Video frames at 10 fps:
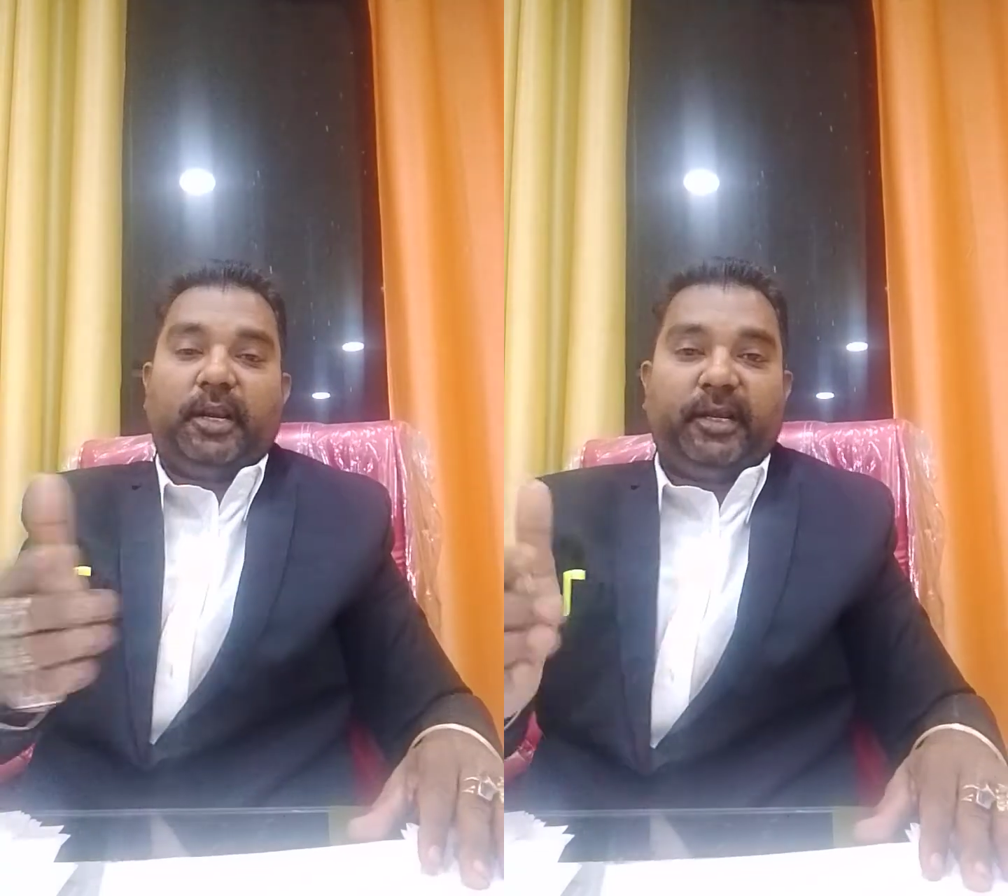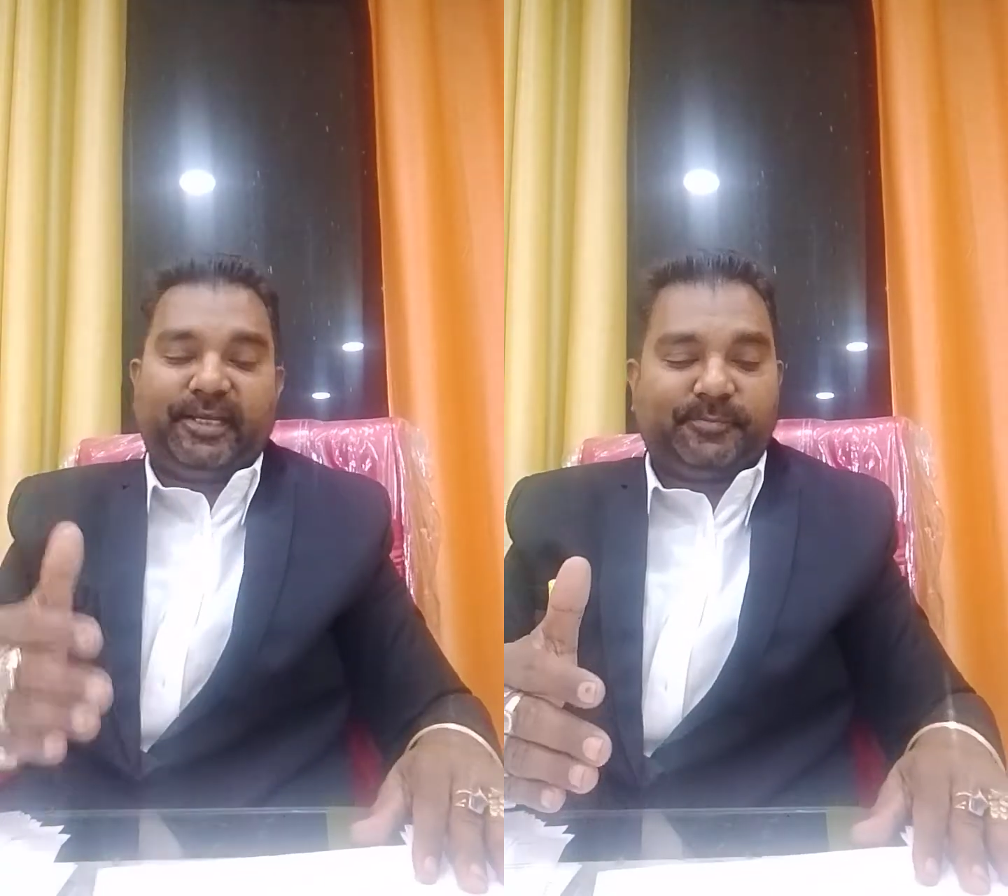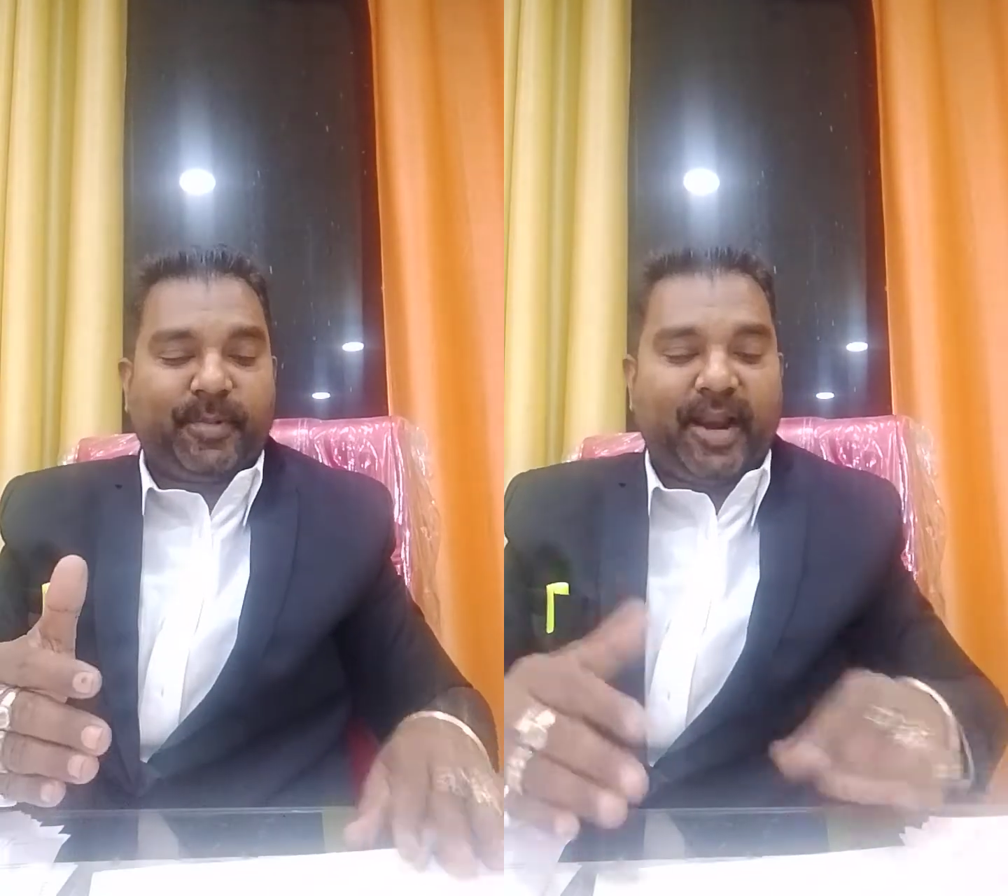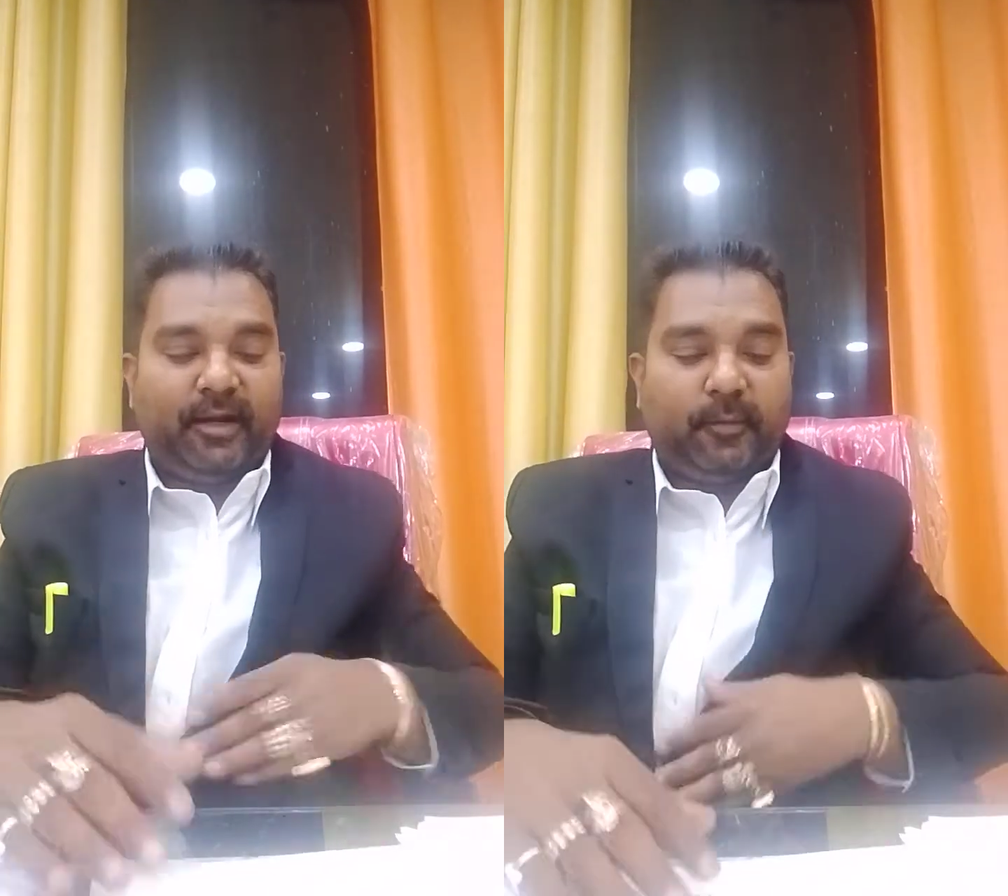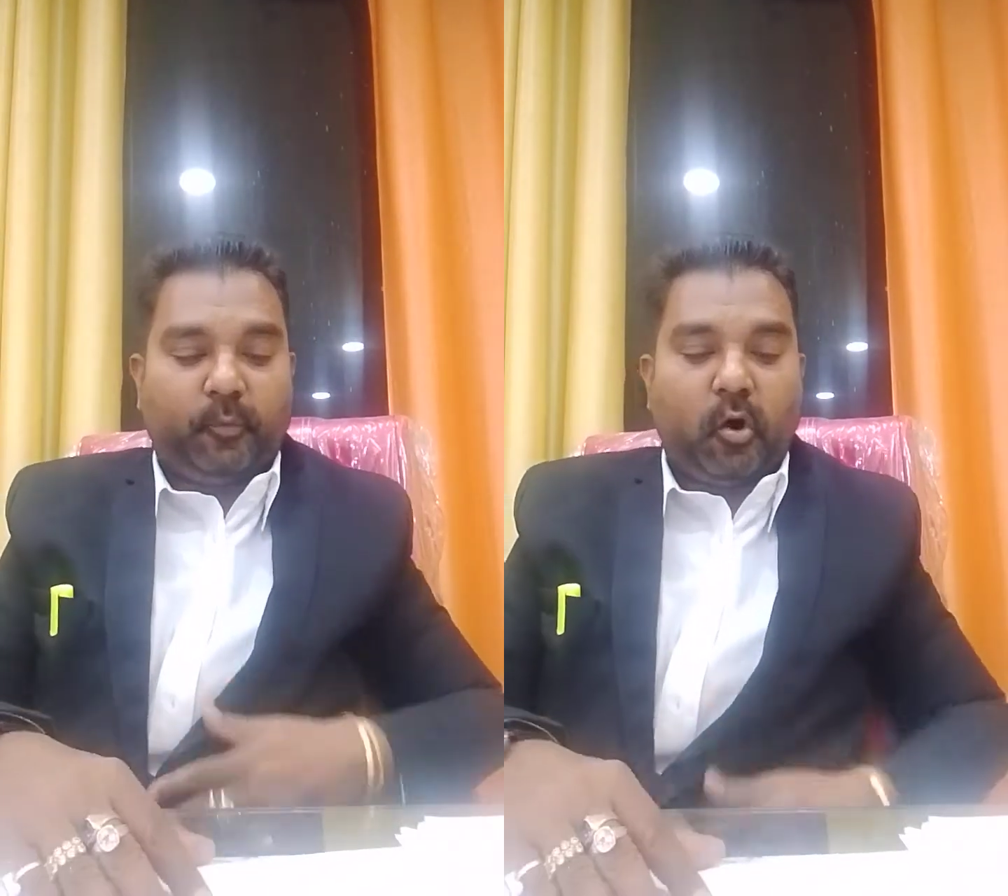it has
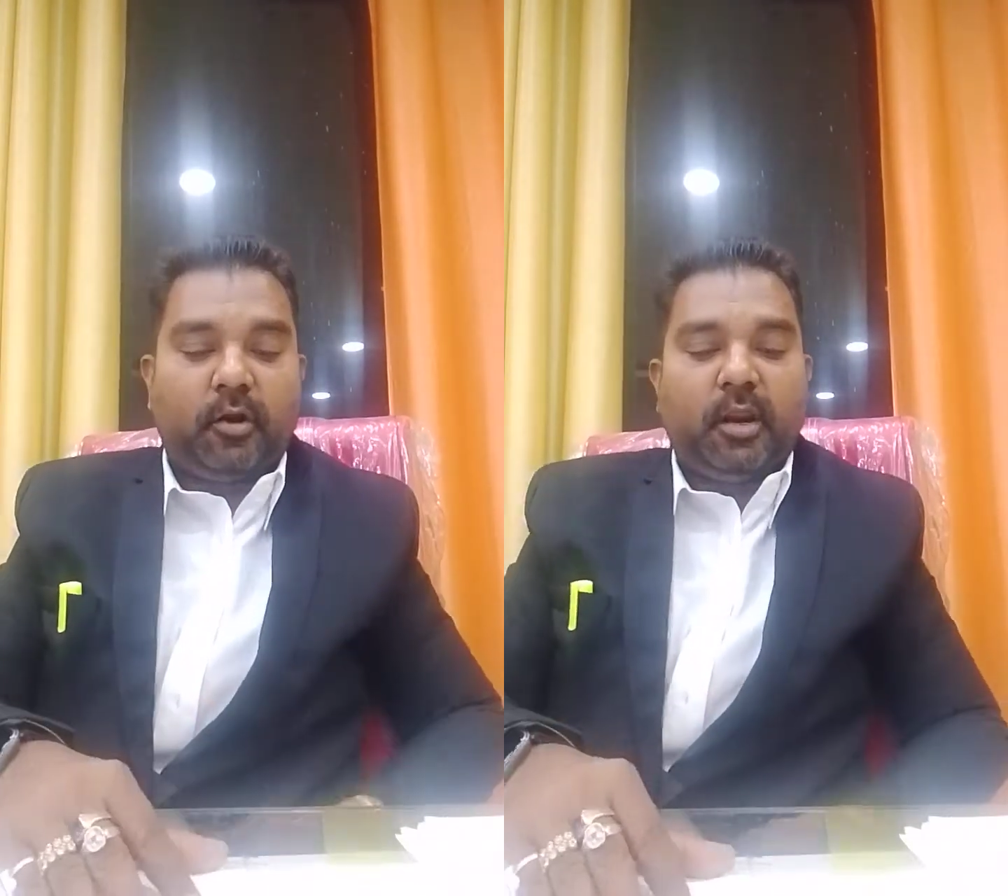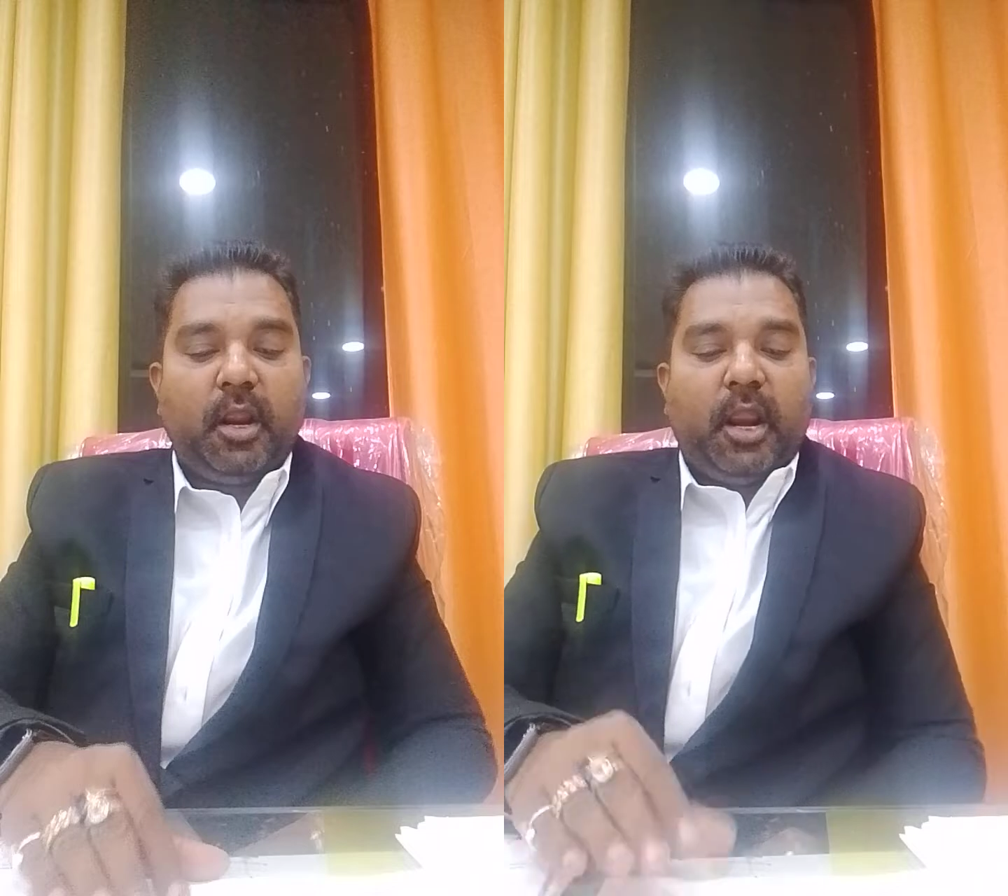banged upon,